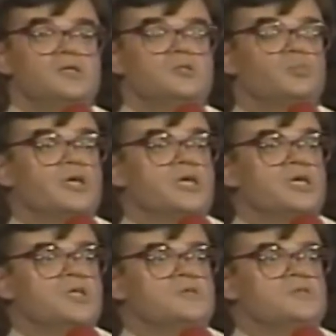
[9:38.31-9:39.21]
Spring
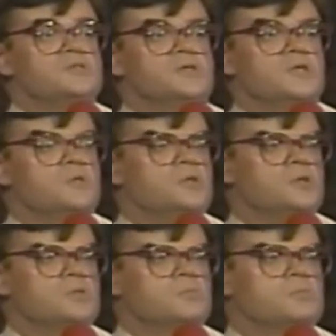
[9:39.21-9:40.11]
is,
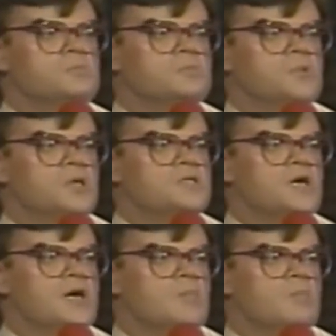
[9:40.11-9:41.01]
and a
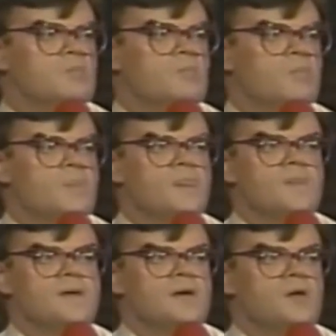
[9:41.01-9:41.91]
time
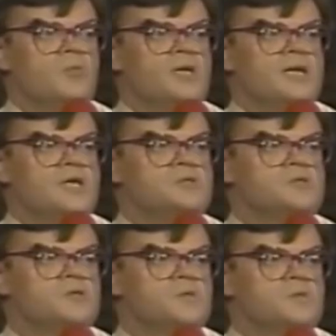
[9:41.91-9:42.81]
when
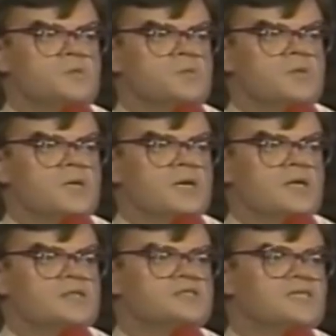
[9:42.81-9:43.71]
nature
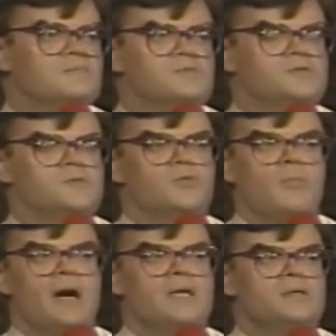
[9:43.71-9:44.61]
seems to
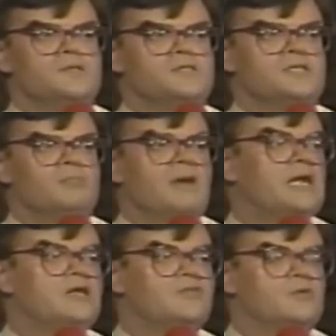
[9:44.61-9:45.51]
remind us in
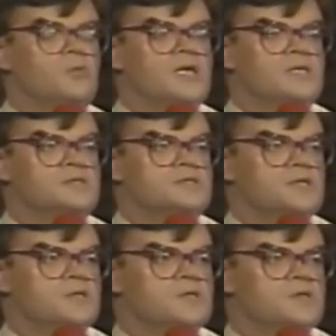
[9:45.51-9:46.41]
many different ways
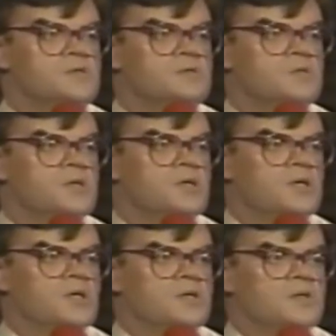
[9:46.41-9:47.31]

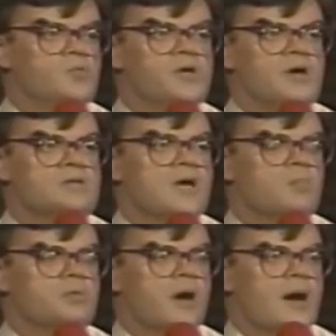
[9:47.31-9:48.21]
that we are
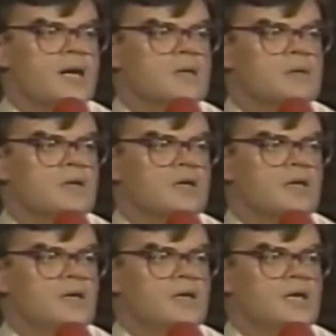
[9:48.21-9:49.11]
temporary
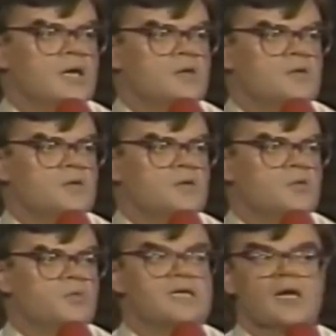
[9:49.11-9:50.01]
and
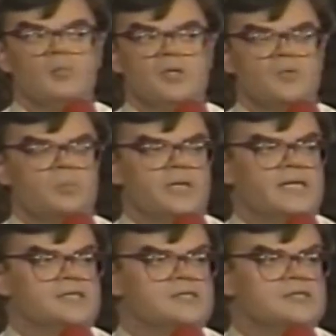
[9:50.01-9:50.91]
we can be
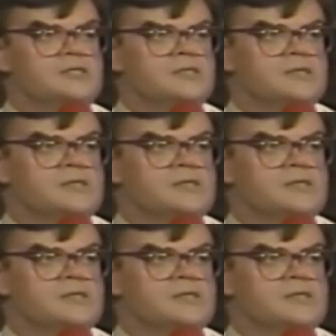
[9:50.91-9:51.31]
replaced.